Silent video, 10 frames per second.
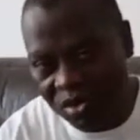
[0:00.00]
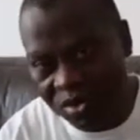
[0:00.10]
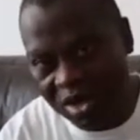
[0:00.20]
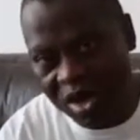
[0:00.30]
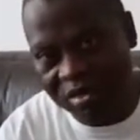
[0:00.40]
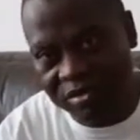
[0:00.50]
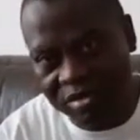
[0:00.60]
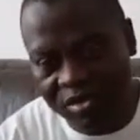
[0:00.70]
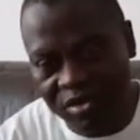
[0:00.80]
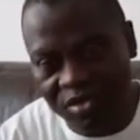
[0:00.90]
other
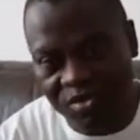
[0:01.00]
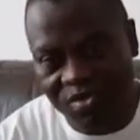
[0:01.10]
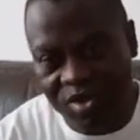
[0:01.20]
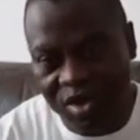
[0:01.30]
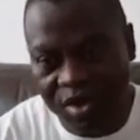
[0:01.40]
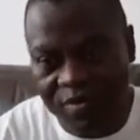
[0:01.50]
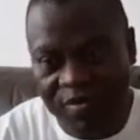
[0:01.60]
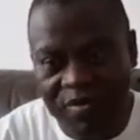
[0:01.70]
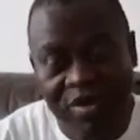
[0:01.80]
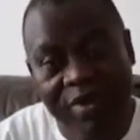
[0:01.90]

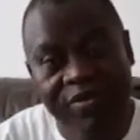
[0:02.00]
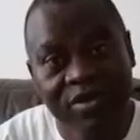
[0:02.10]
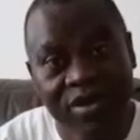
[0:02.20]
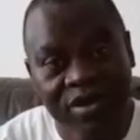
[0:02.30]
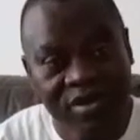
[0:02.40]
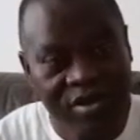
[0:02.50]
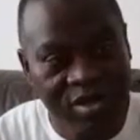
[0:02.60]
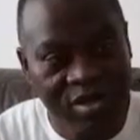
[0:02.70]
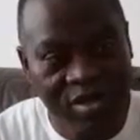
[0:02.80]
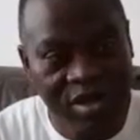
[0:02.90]
services
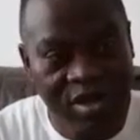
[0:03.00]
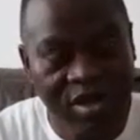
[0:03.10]
and